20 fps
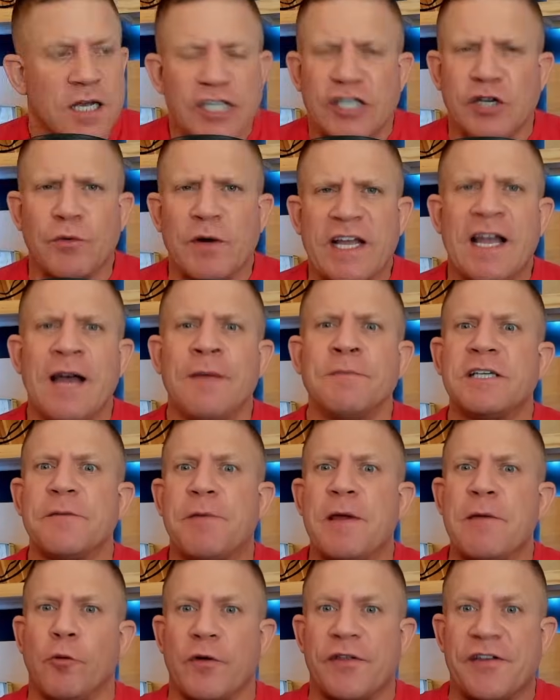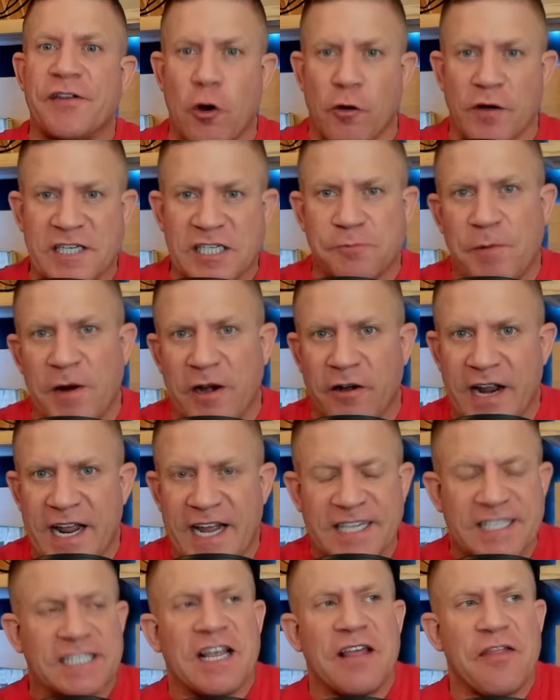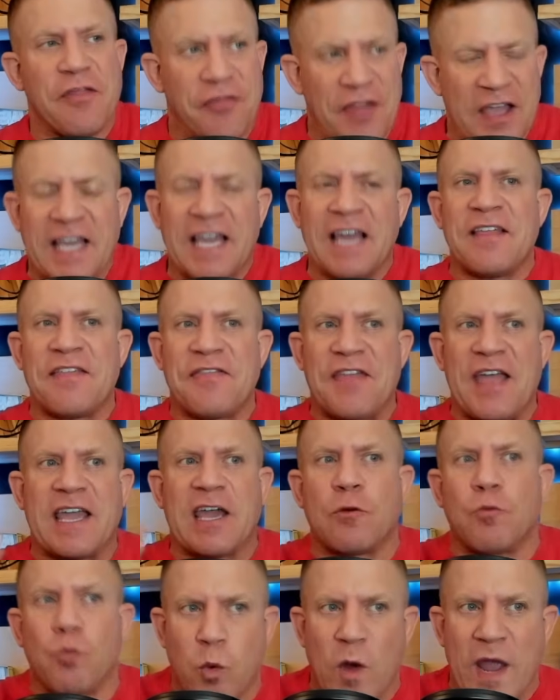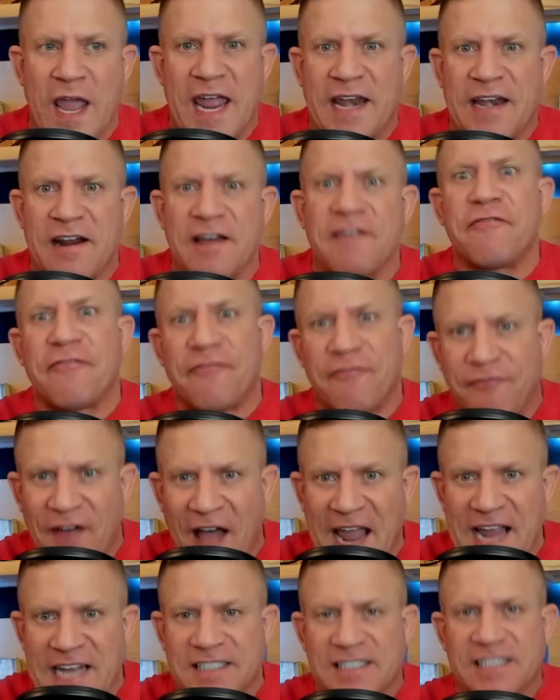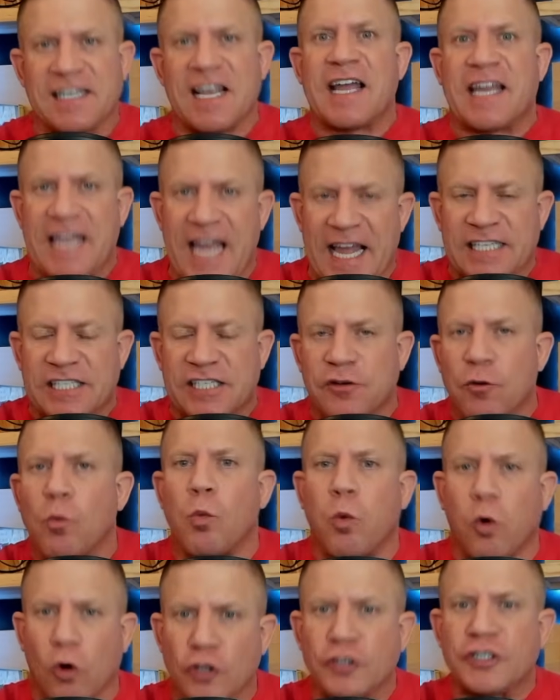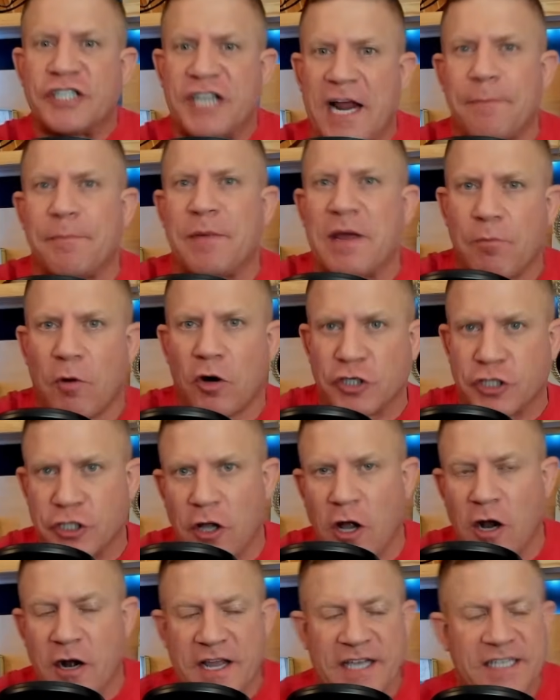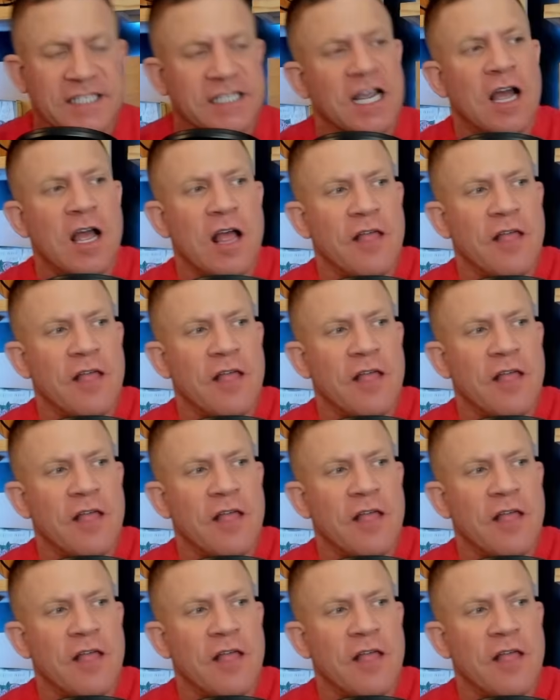So when it comes to people with no experience thinking that they can win fights against world champion martial artists,